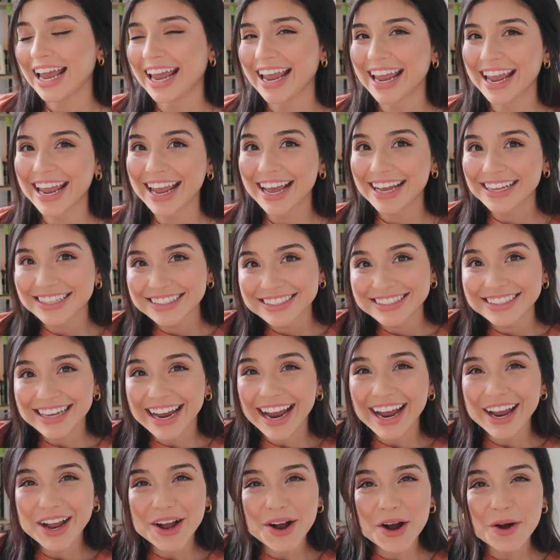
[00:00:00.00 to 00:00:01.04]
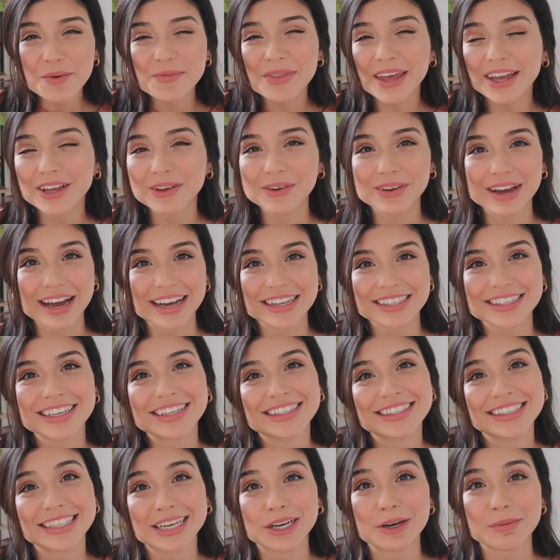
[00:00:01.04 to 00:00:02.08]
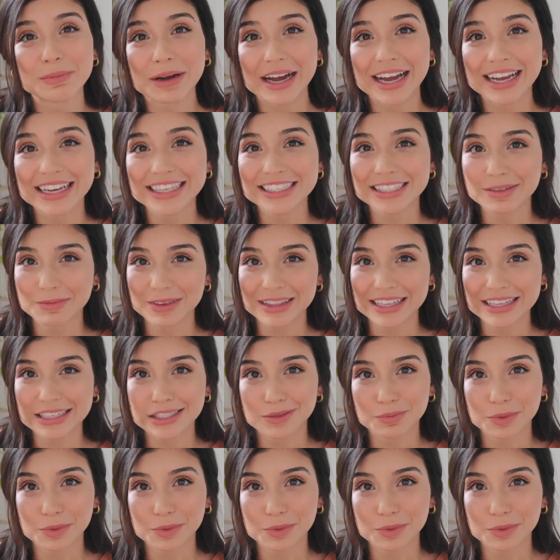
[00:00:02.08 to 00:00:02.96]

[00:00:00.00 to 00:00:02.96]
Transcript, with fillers: and I hope that you guys consider buying some of these